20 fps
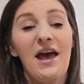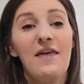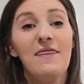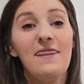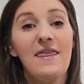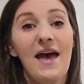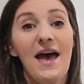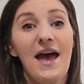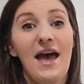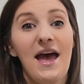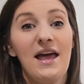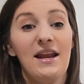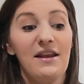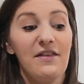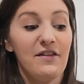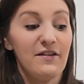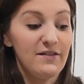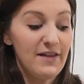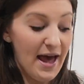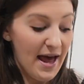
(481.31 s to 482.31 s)
And then
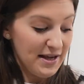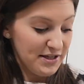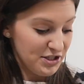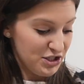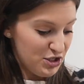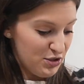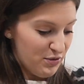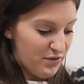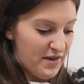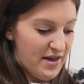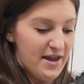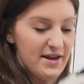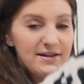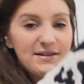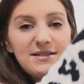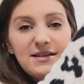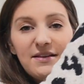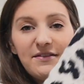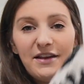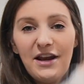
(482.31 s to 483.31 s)
the last two
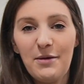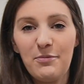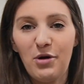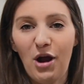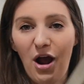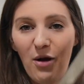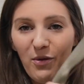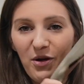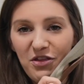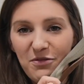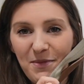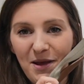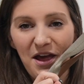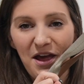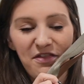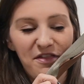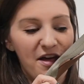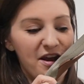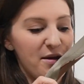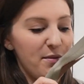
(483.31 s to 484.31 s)
things that I brought with
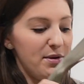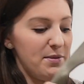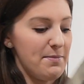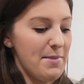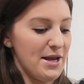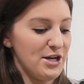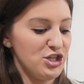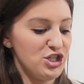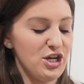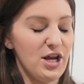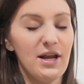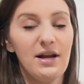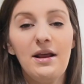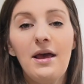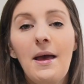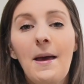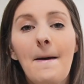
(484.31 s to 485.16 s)
thought I would mention,